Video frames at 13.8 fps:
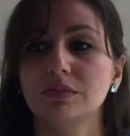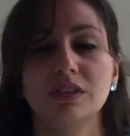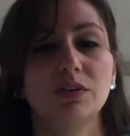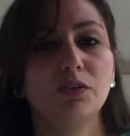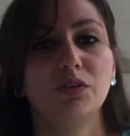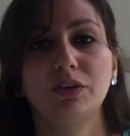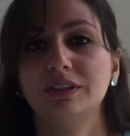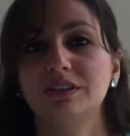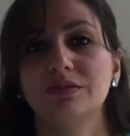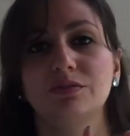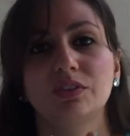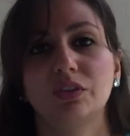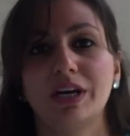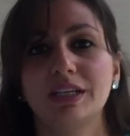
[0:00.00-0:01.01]
different
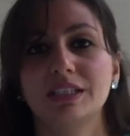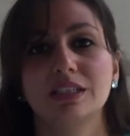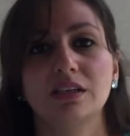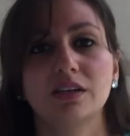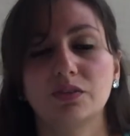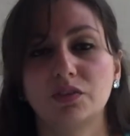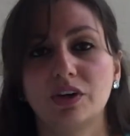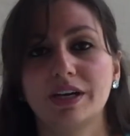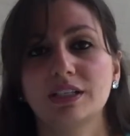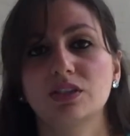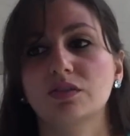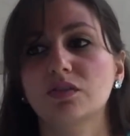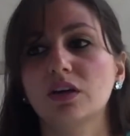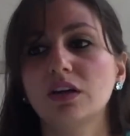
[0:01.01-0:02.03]
and variety,
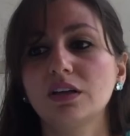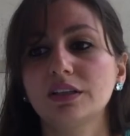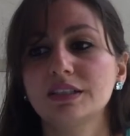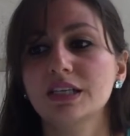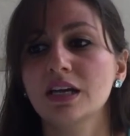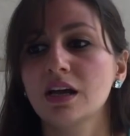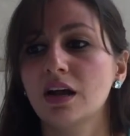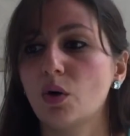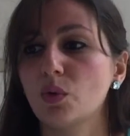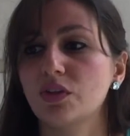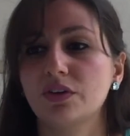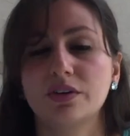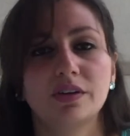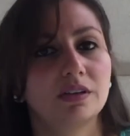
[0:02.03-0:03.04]
variety of colors,
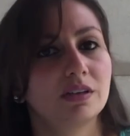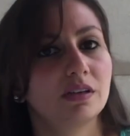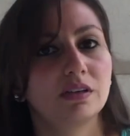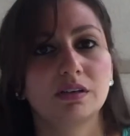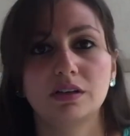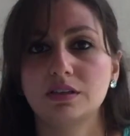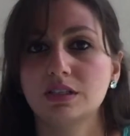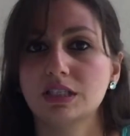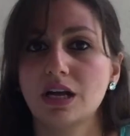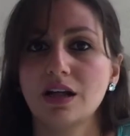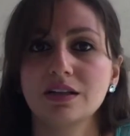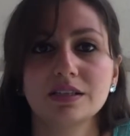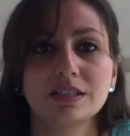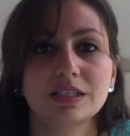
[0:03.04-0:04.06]
whether they're in, in
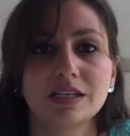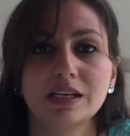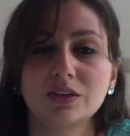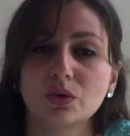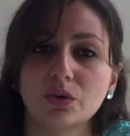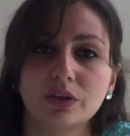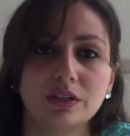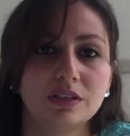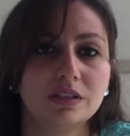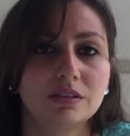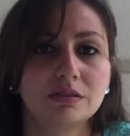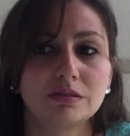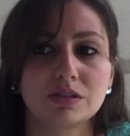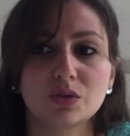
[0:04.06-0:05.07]
solid state or
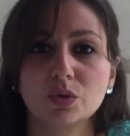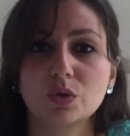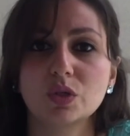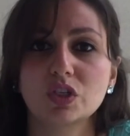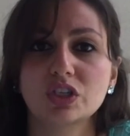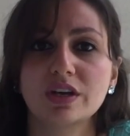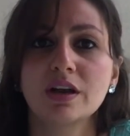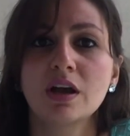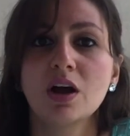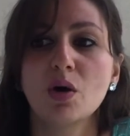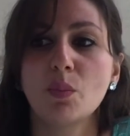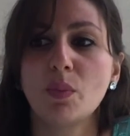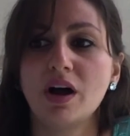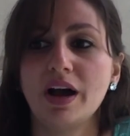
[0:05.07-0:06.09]
in solution.
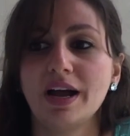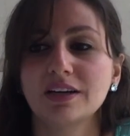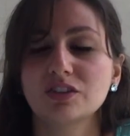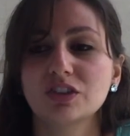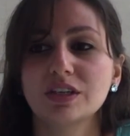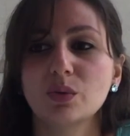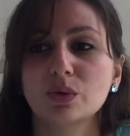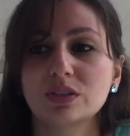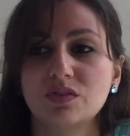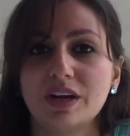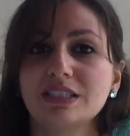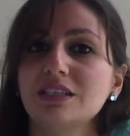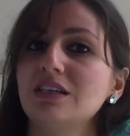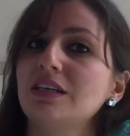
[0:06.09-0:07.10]
But actually what's
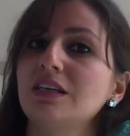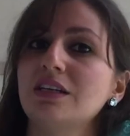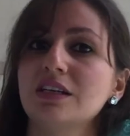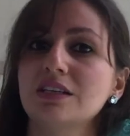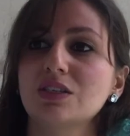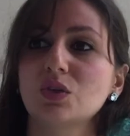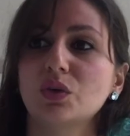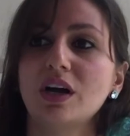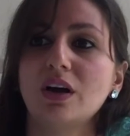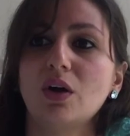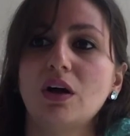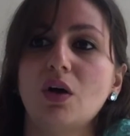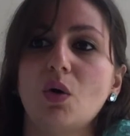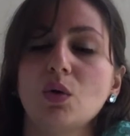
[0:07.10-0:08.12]
fascinating is you're not
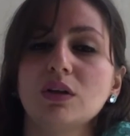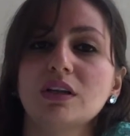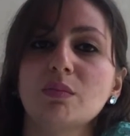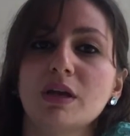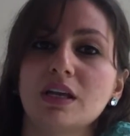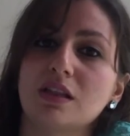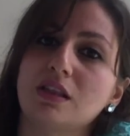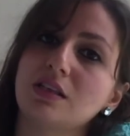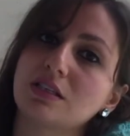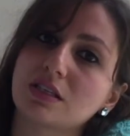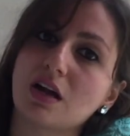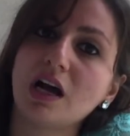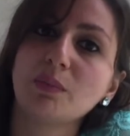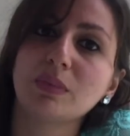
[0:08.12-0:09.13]
only making
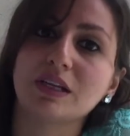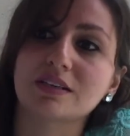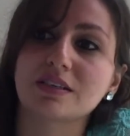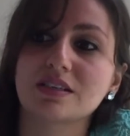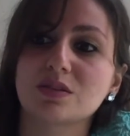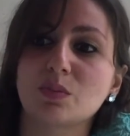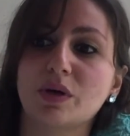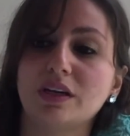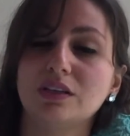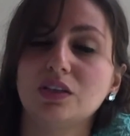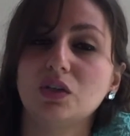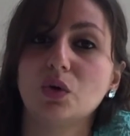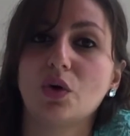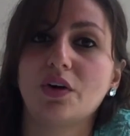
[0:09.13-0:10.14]
these complexes, but
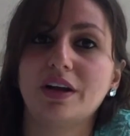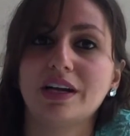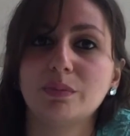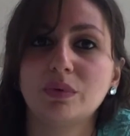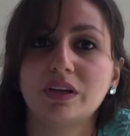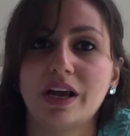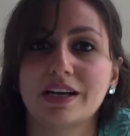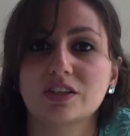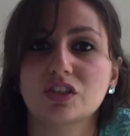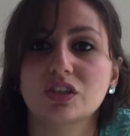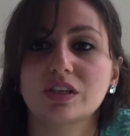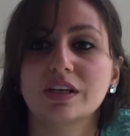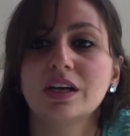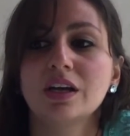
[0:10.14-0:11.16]
you are able
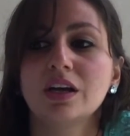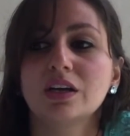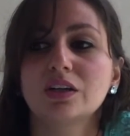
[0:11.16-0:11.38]
actually